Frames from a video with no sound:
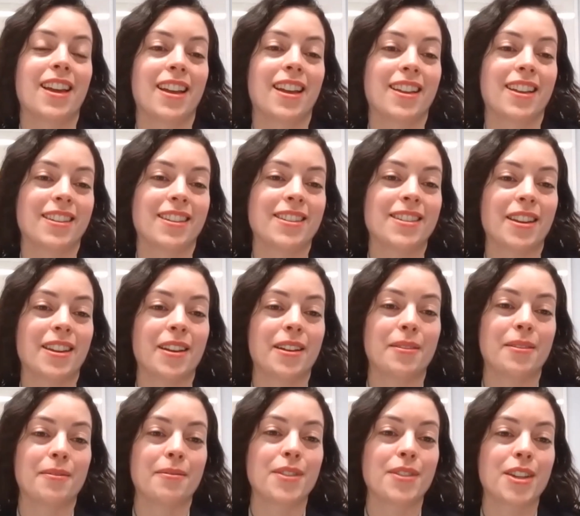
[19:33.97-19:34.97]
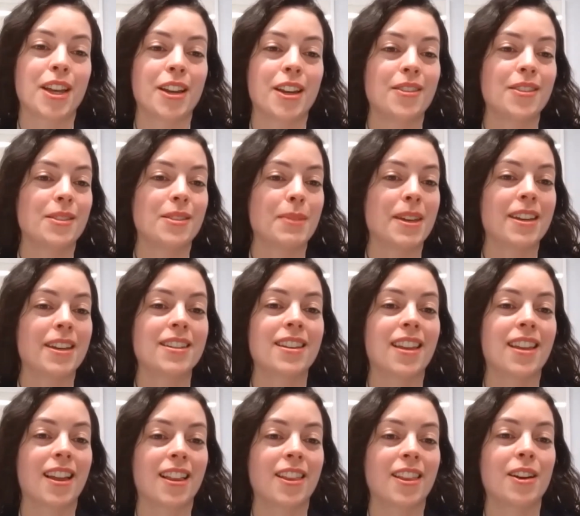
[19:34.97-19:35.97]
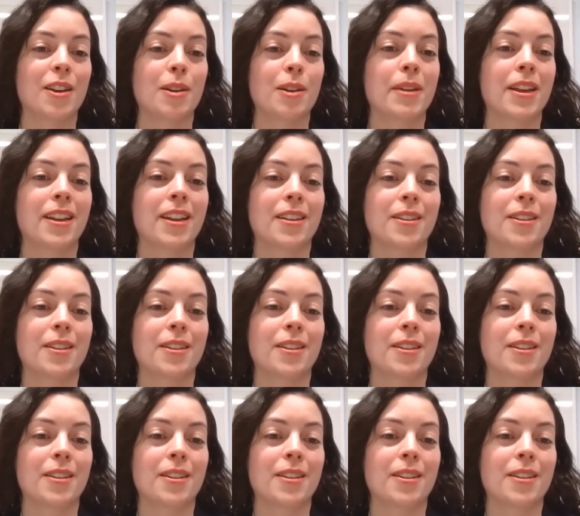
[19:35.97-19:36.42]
And can you speak to that a little bit,